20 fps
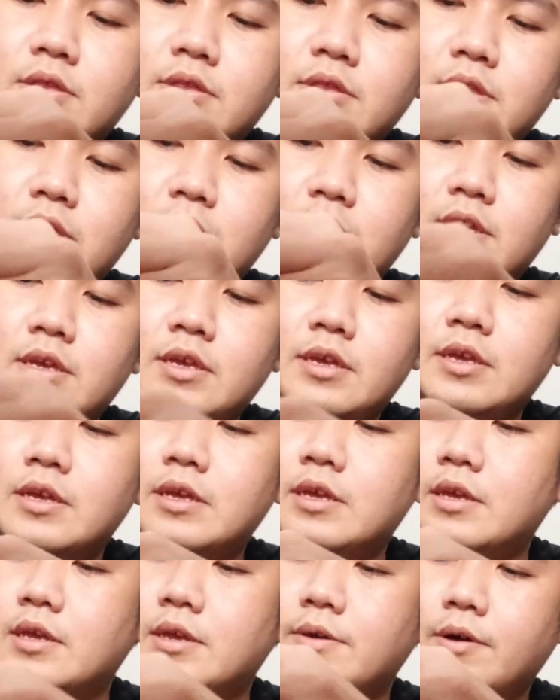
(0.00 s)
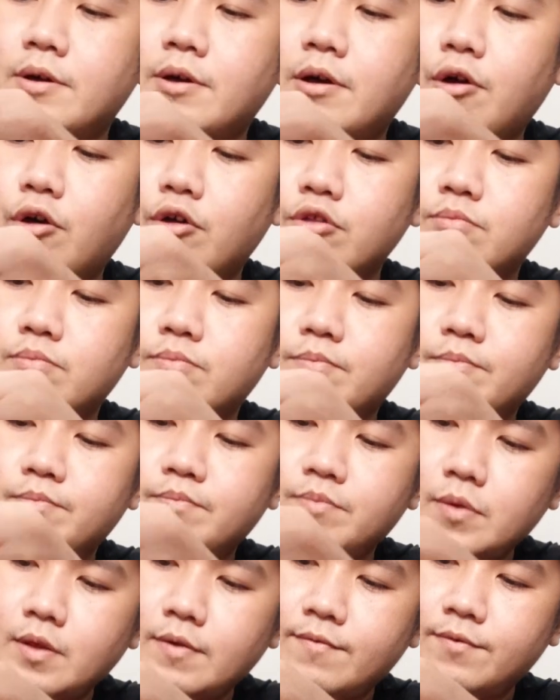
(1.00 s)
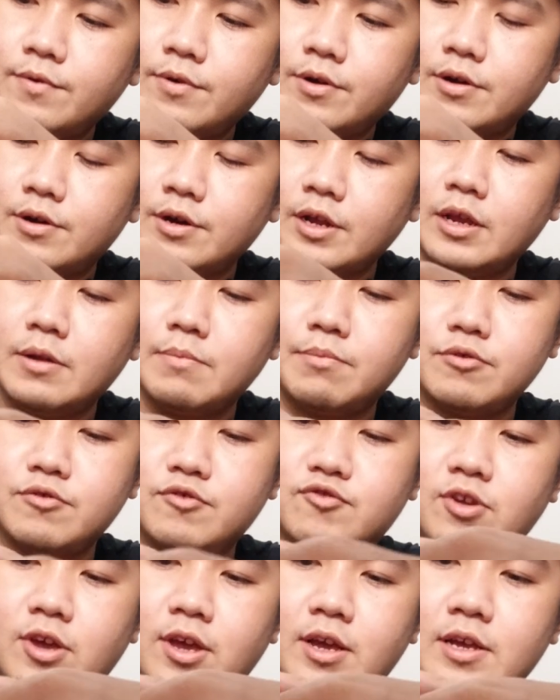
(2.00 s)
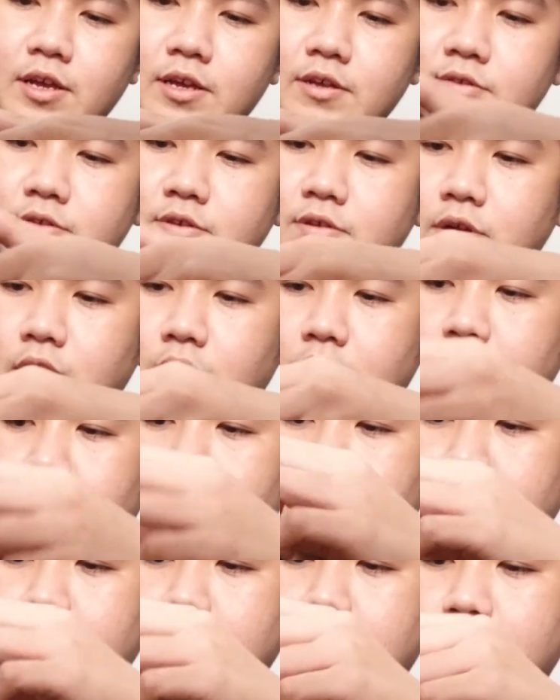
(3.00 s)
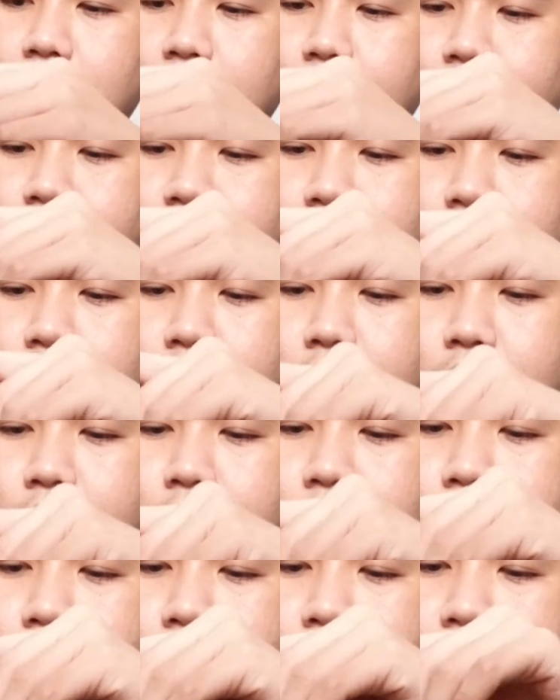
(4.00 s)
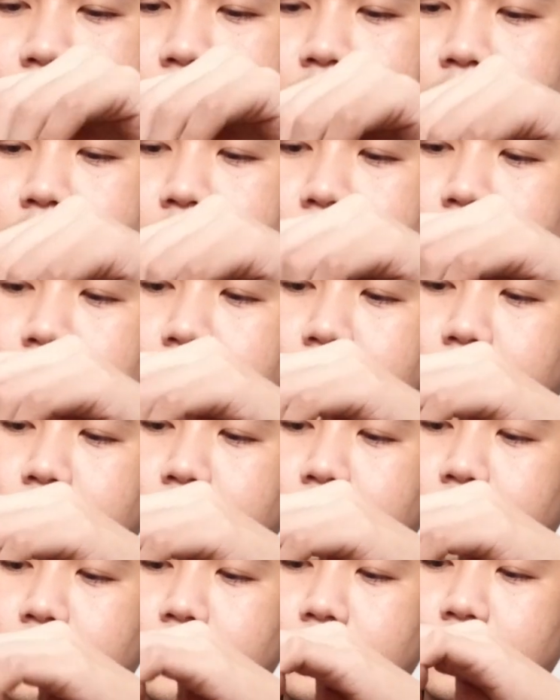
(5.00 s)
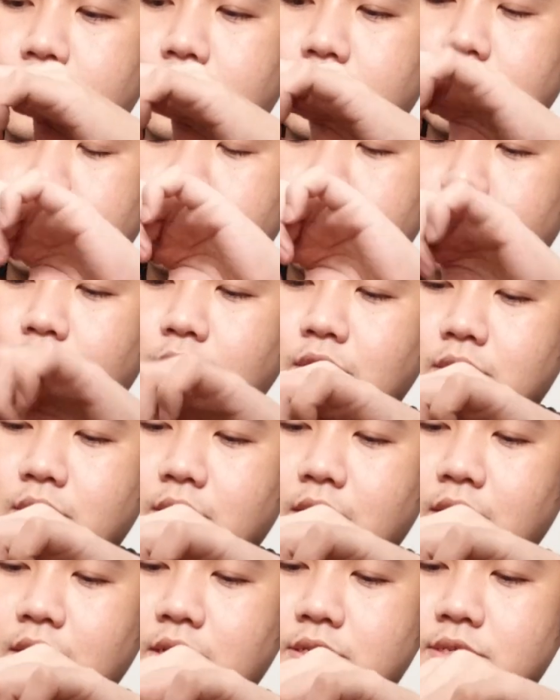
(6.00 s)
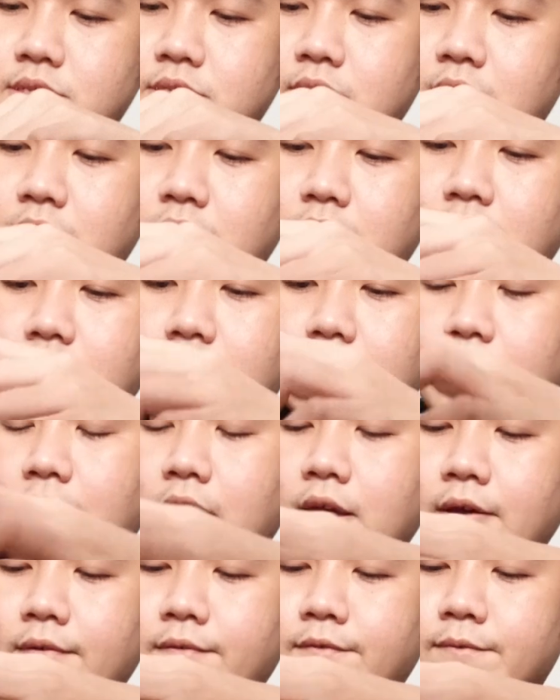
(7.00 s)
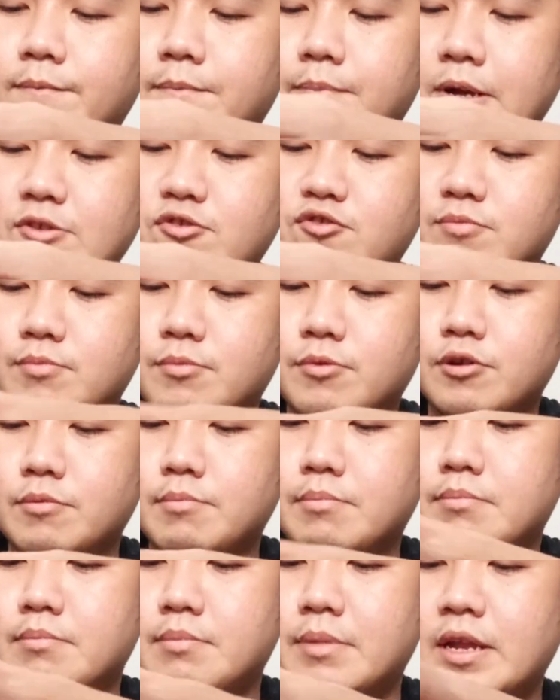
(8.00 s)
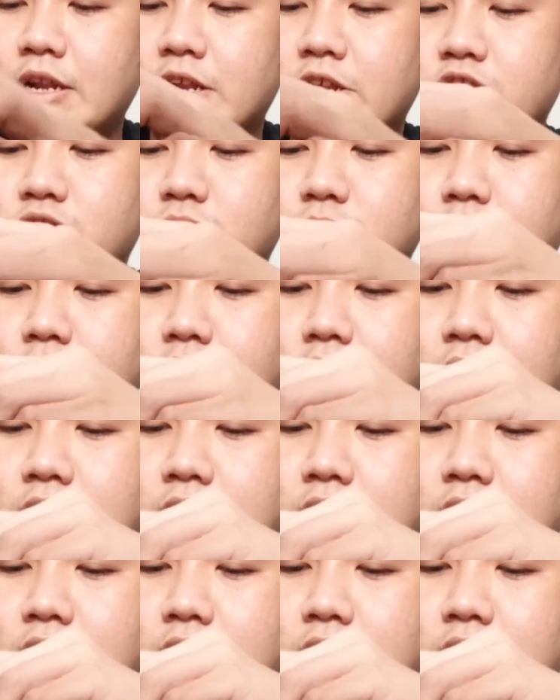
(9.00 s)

The out for input jack is a little bit different, but it's quite nice. They have much more management.